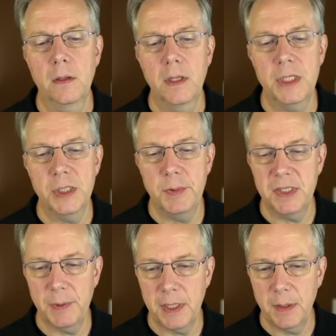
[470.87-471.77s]
It should be
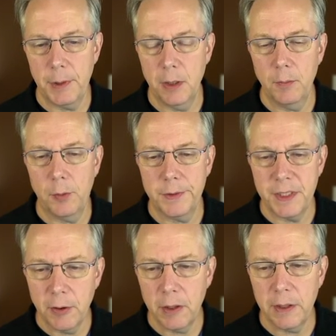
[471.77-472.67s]
spinning up here
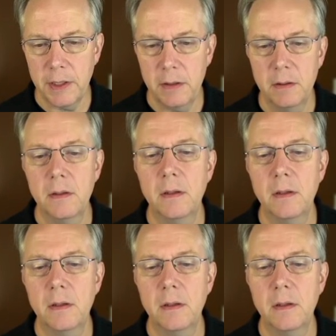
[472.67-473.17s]
momentarily.